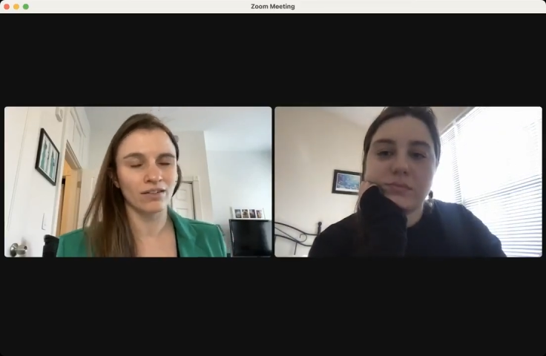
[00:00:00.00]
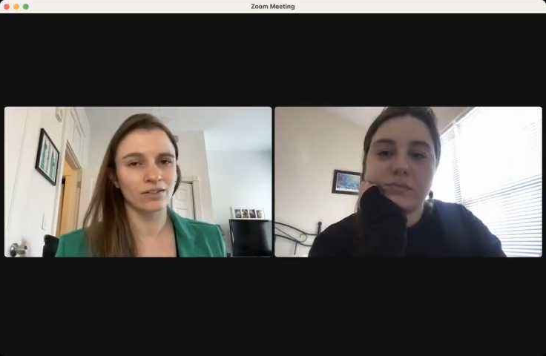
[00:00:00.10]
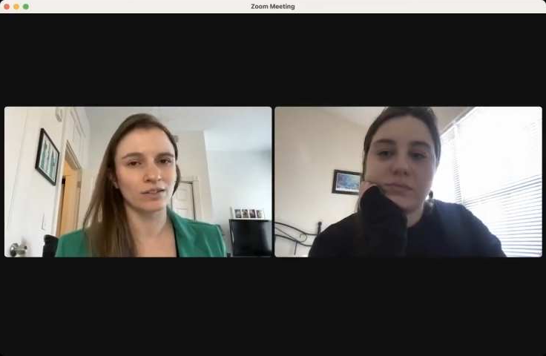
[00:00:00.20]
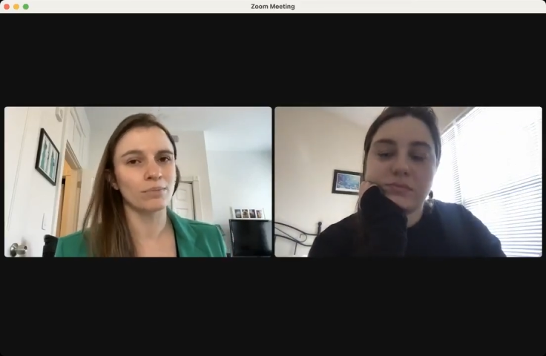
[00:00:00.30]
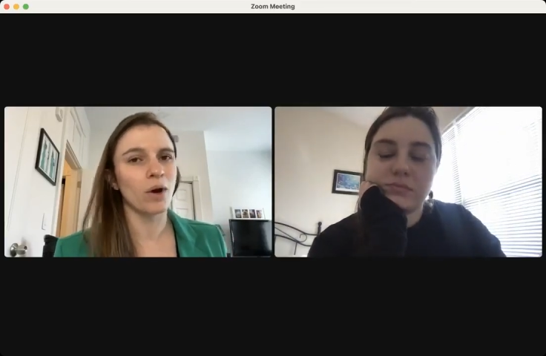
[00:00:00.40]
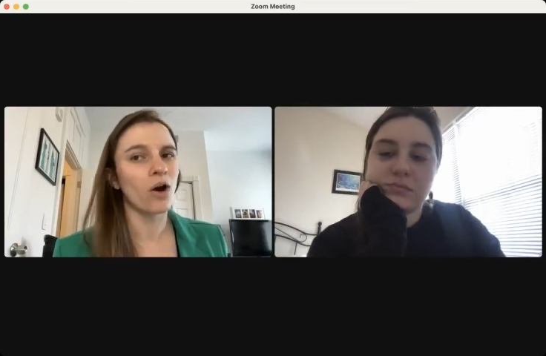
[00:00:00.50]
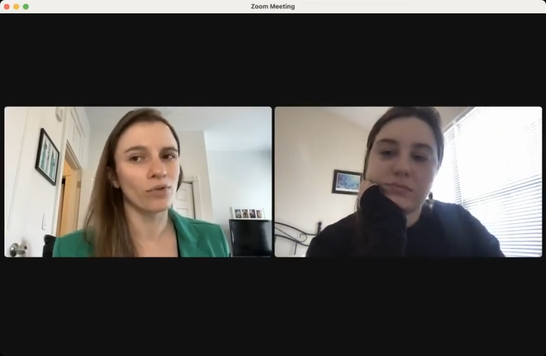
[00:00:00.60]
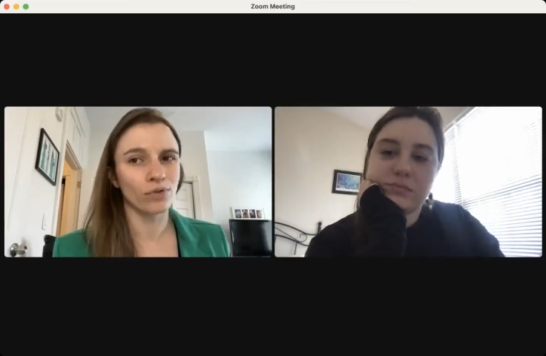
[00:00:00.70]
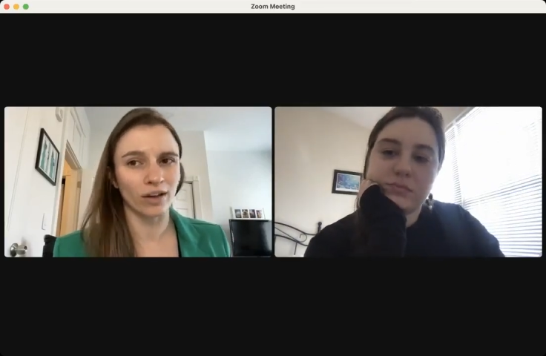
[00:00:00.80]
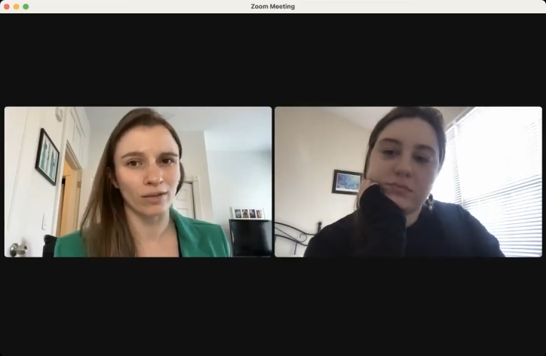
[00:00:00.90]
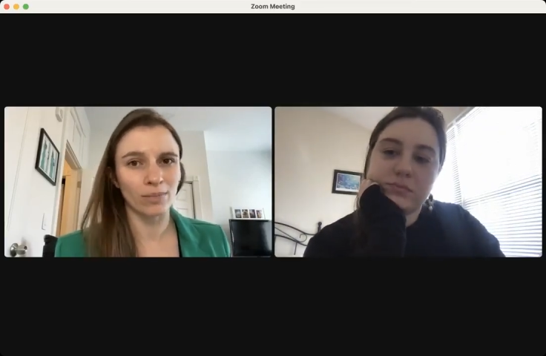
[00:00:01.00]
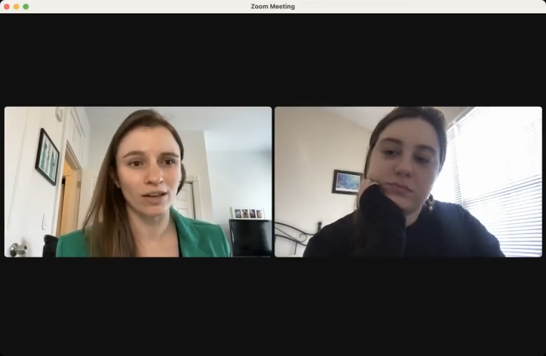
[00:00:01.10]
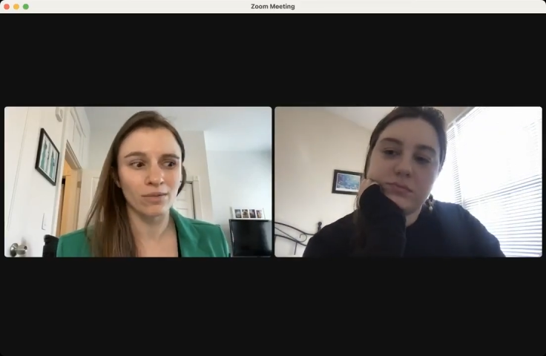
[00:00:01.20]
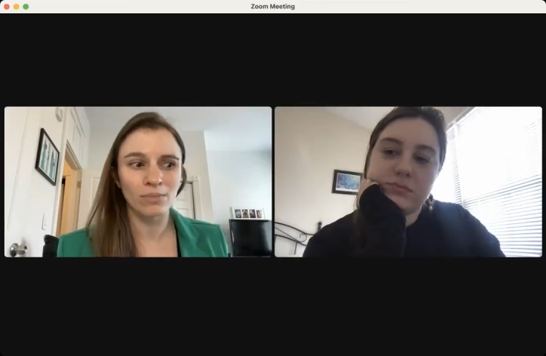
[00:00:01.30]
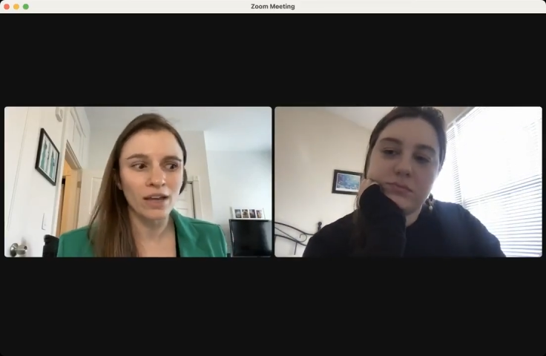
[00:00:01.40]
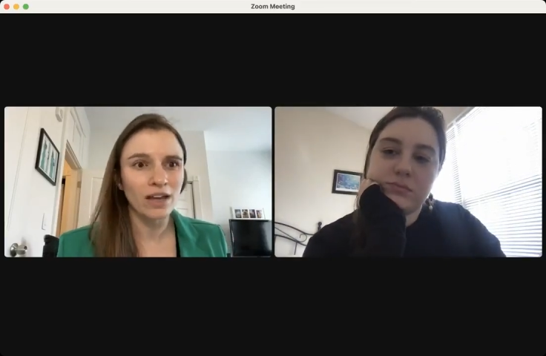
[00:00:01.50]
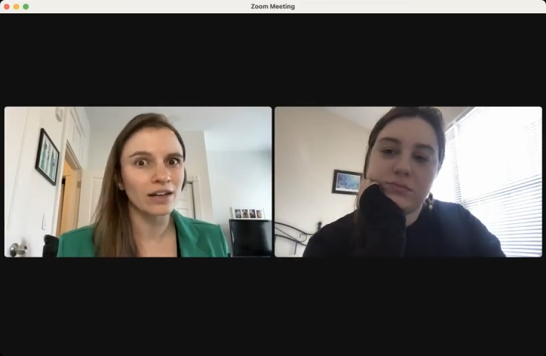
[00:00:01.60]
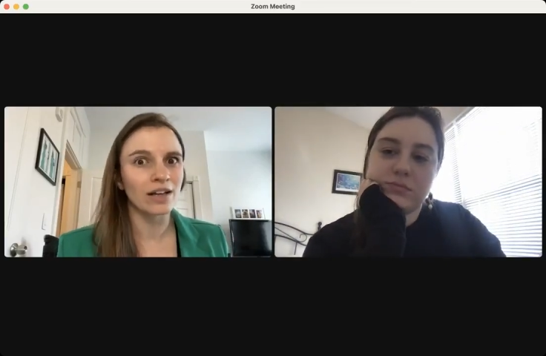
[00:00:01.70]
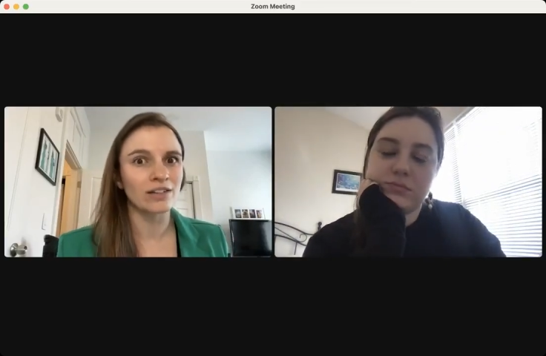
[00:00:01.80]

Speaker 1: small things because playing an